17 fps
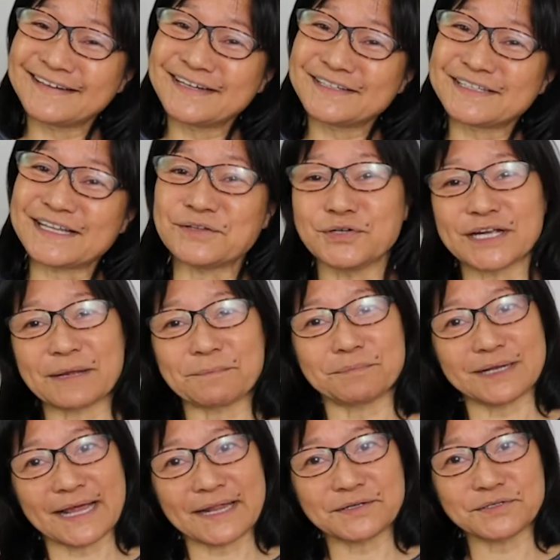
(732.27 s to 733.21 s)
Then you can
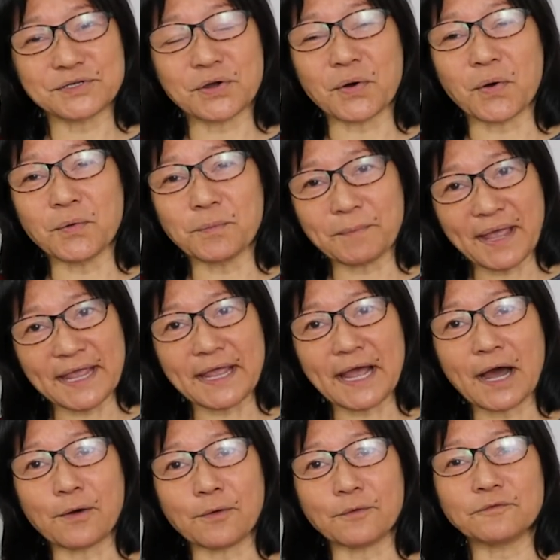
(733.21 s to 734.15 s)
plan your own
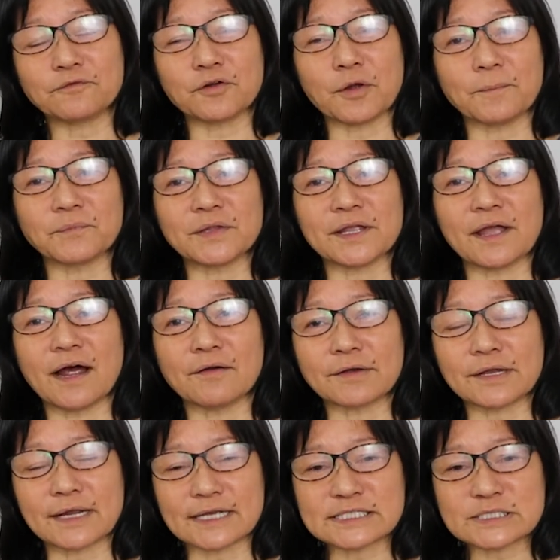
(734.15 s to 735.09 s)
payout from the
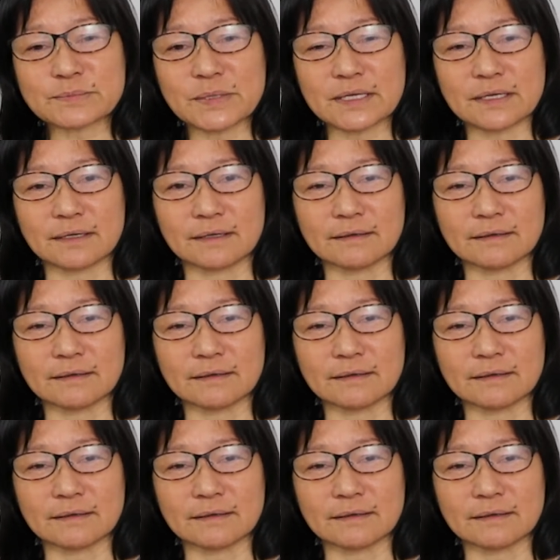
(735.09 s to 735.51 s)
RDSP.